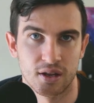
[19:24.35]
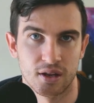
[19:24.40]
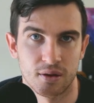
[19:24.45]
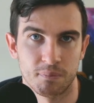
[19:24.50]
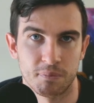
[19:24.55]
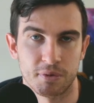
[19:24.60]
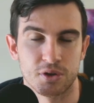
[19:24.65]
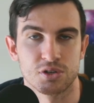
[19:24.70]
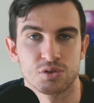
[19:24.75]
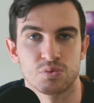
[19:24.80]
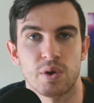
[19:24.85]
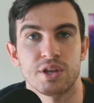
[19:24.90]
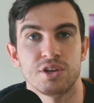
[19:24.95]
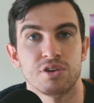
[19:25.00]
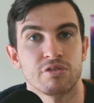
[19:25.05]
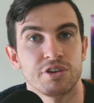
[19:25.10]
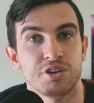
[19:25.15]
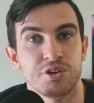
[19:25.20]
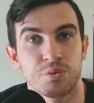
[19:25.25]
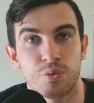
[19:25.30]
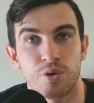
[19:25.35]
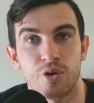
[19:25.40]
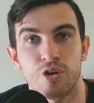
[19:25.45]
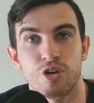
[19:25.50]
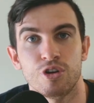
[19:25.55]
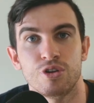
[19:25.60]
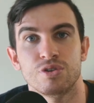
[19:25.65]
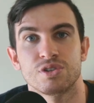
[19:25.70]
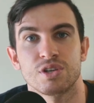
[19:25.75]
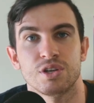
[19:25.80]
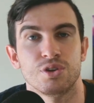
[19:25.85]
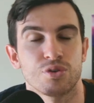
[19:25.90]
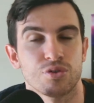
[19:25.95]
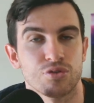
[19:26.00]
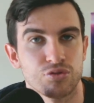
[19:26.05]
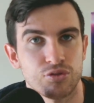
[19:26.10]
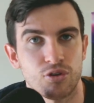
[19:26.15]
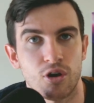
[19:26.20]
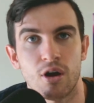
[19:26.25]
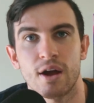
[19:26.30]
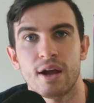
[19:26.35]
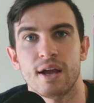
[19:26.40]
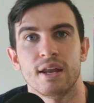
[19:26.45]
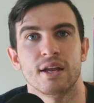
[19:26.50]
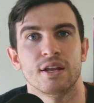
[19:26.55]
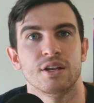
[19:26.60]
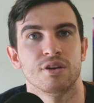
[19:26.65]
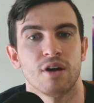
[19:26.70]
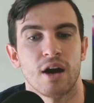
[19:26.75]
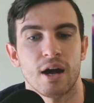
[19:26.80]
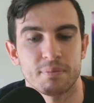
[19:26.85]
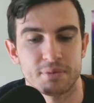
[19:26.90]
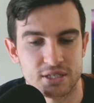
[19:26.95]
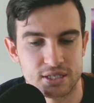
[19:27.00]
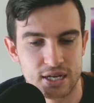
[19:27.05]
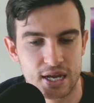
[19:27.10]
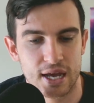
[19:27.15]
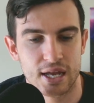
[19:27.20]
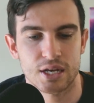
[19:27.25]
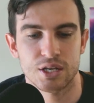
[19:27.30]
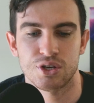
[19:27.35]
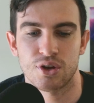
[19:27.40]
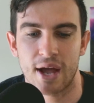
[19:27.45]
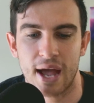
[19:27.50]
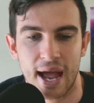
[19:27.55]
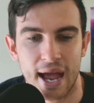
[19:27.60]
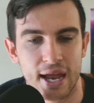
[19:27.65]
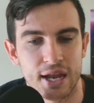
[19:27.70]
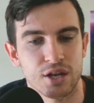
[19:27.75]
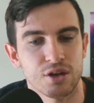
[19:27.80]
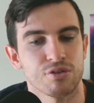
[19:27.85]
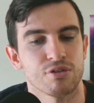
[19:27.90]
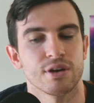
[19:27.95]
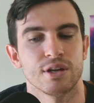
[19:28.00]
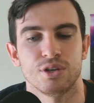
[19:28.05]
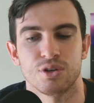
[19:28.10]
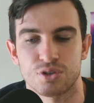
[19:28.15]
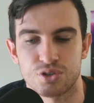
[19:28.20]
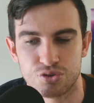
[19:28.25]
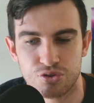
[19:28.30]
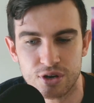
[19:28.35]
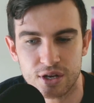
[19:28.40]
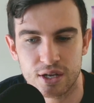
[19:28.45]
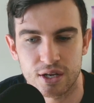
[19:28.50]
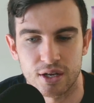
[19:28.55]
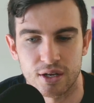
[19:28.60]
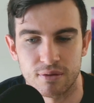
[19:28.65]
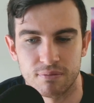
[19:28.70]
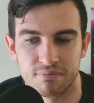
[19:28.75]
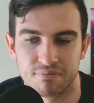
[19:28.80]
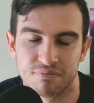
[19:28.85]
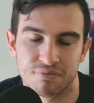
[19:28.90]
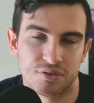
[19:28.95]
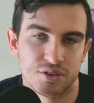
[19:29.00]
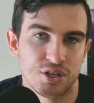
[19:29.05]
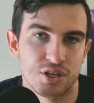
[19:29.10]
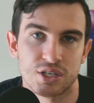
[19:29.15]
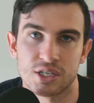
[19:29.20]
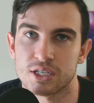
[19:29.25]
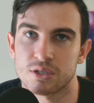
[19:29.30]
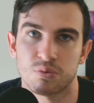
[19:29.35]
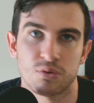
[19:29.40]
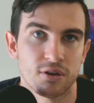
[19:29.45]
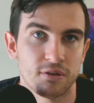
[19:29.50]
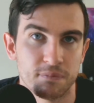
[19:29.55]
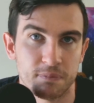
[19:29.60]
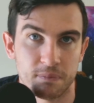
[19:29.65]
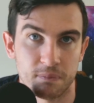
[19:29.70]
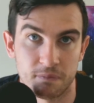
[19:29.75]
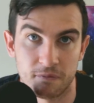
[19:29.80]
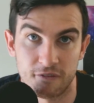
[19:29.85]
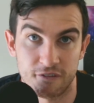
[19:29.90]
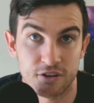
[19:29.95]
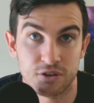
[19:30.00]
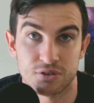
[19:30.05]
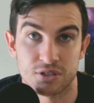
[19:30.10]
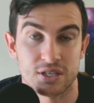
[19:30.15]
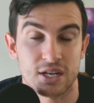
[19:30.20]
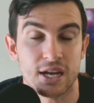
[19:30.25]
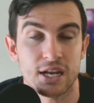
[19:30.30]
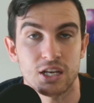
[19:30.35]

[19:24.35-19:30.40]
Because when you're in your wounds and you're crying and you're upset and you're angry and you're triggered, you just want to feel seen.